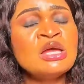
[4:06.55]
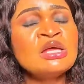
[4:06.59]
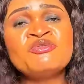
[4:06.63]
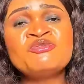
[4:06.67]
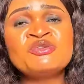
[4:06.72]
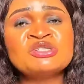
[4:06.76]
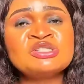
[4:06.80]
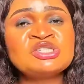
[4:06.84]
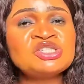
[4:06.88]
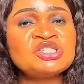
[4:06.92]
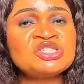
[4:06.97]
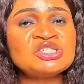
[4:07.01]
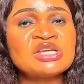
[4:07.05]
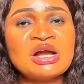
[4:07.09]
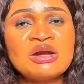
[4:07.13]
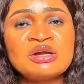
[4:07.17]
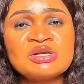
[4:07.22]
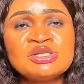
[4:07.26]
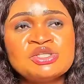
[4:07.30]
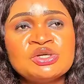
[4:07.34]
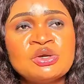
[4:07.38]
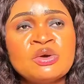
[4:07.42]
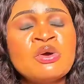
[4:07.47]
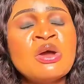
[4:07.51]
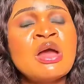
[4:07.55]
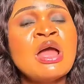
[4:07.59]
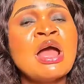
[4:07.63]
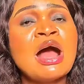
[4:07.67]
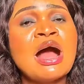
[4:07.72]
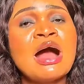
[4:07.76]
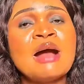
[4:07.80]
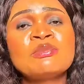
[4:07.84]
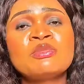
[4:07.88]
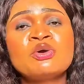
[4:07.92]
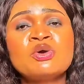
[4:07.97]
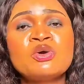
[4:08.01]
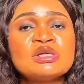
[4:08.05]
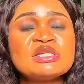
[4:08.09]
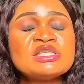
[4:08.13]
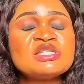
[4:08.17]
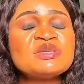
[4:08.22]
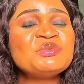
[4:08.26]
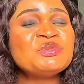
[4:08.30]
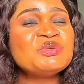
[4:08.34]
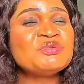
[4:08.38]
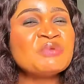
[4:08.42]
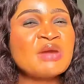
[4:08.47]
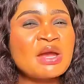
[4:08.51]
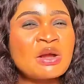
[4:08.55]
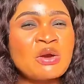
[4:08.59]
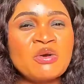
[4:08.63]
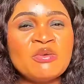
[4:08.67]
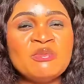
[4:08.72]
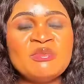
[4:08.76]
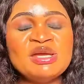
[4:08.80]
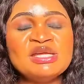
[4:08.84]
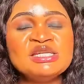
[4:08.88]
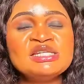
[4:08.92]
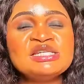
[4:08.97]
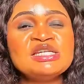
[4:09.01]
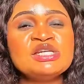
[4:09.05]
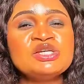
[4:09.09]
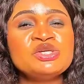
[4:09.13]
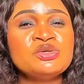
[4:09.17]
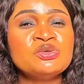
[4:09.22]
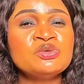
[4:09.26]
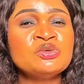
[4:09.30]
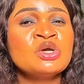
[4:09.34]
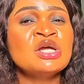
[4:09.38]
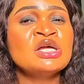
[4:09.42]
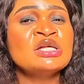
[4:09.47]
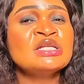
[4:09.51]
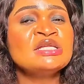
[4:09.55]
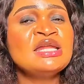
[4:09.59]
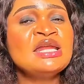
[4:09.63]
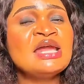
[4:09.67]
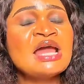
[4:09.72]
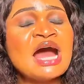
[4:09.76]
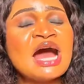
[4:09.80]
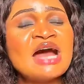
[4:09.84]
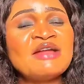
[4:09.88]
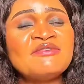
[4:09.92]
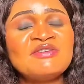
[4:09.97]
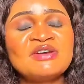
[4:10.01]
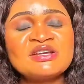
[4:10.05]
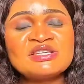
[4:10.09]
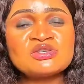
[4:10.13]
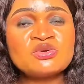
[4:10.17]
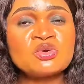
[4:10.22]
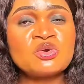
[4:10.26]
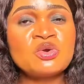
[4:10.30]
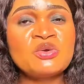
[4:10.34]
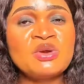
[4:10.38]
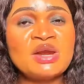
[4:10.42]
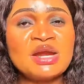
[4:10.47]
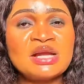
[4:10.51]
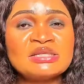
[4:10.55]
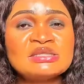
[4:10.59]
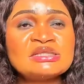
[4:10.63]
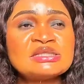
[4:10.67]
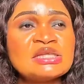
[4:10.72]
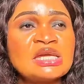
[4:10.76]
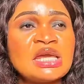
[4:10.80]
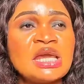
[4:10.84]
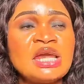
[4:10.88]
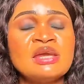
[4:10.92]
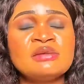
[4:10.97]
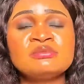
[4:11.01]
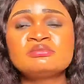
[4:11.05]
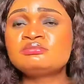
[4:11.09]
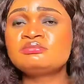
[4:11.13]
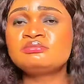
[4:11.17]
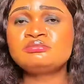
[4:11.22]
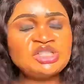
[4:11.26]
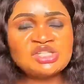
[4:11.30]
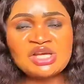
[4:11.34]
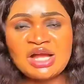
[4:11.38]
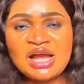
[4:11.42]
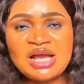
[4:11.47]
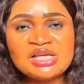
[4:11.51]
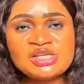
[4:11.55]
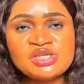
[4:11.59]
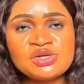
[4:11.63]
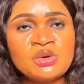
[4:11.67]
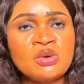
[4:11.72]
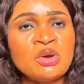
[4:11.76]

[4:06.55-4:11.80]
For this shower gel, I'm going to be recommending you the Advanced Korean Skin Shower Gel.